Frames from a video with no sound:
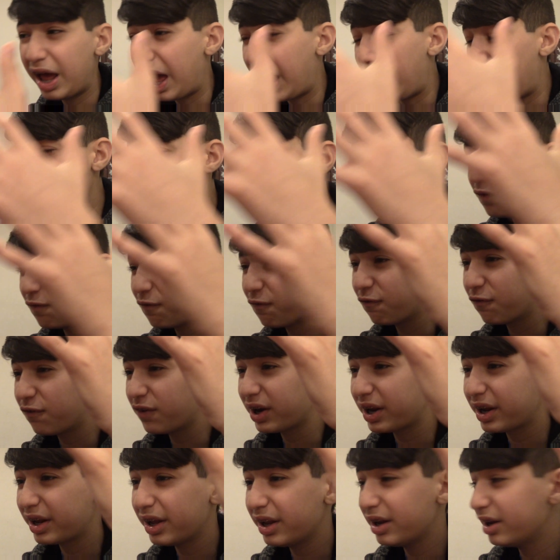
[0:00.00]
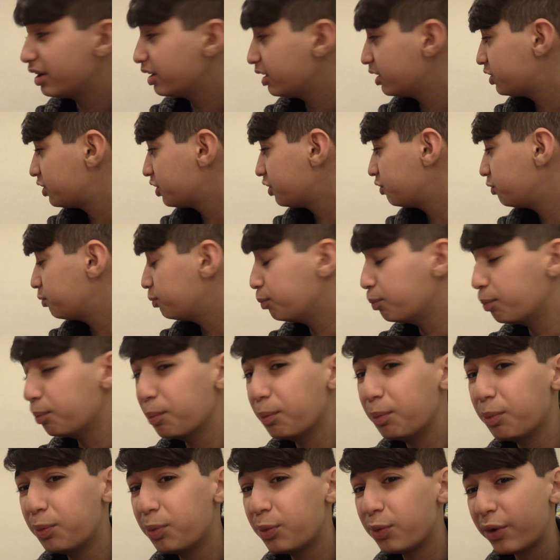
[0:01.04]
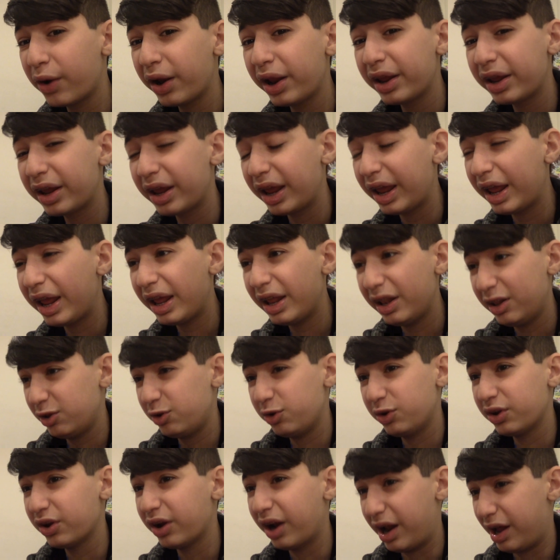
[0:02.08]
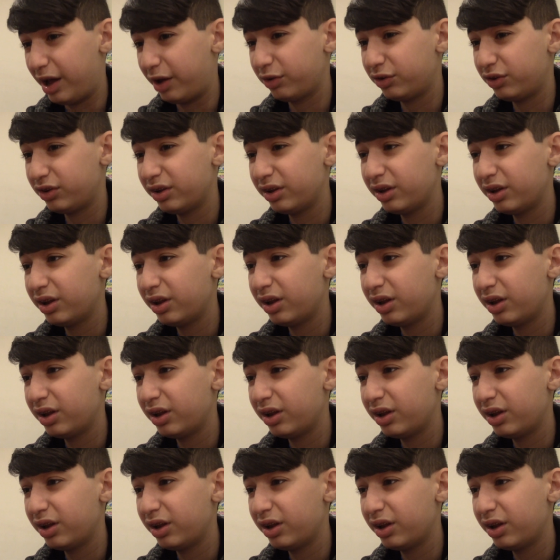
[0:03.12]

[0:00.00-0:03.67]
and freaking just break into your house